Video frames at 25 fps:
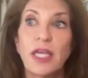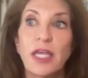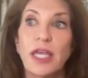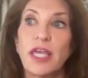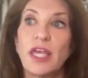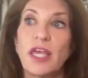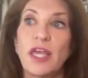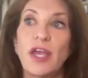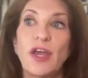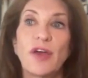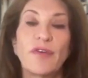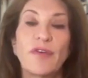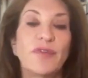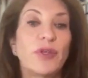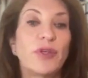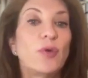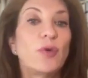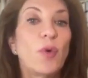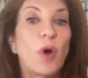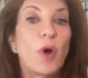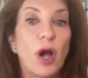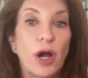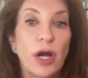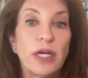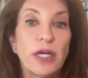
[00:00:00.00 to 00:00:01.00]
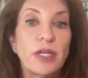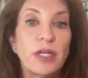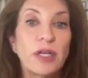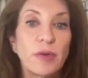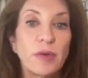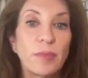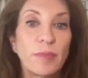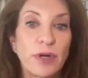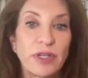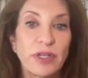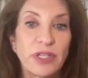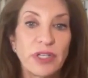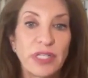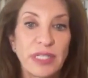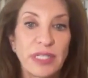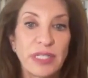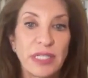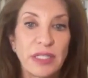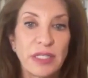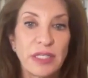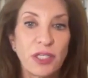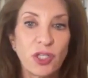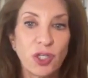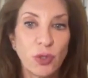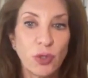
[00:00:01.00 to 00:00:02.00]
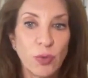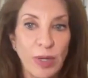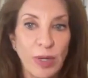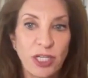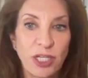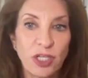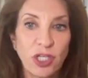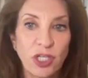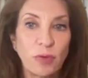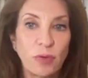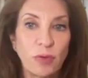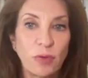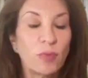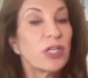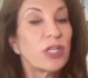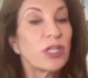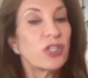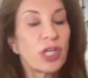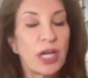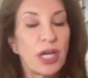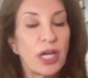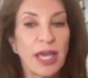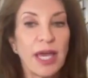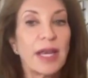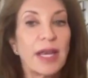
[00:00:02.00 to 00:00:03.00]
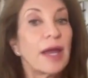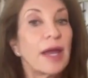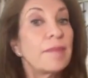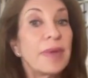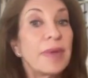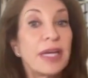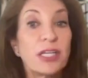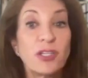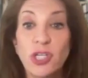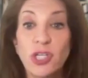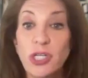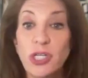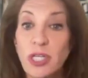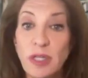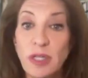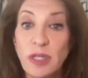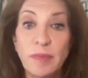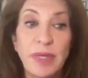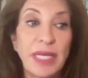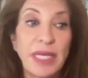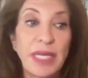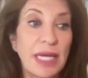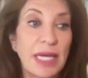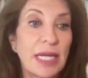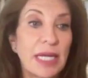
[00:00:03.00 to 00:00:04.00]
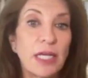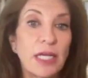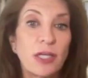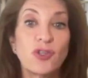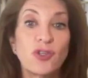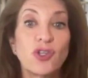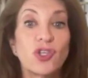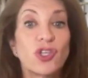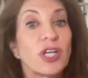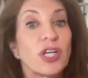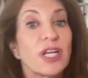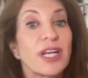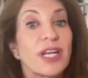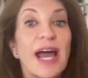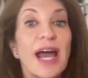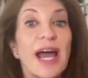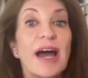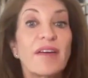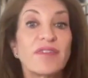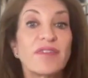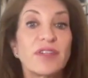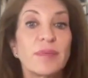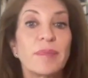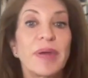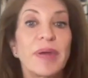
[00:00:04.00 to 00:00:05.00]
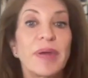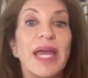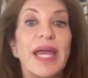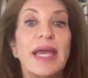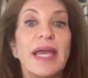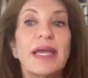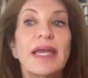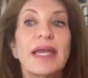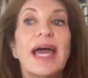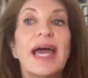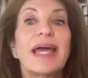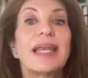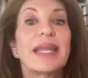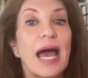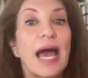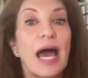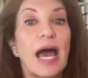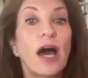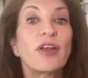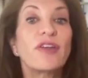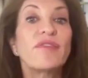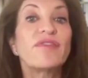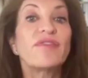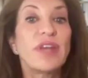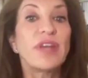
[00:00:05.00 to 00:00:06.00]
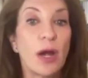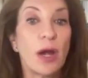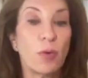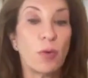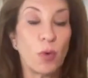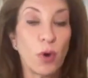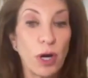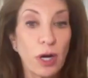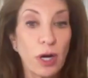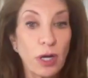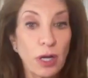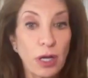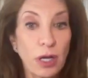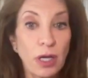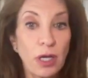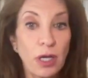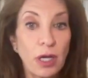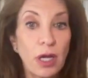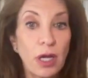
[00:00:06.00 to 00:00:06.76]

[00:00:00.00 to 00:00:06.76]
if you are in an emergency situation, which again, I mentioned in the beginning, you shouldn't have to pay an out-of-network